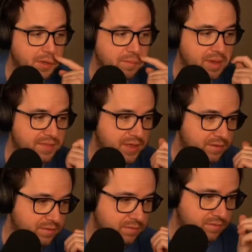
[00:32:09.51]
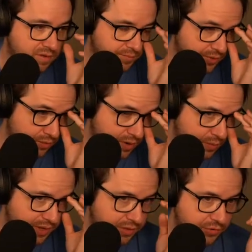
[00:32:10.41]
make that simpler, where we
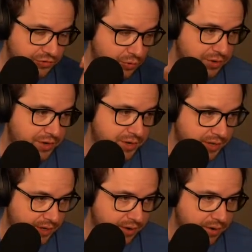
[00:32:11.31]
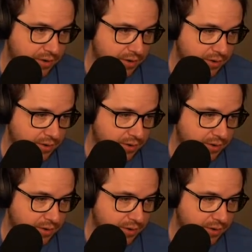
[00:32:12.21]
either sort it here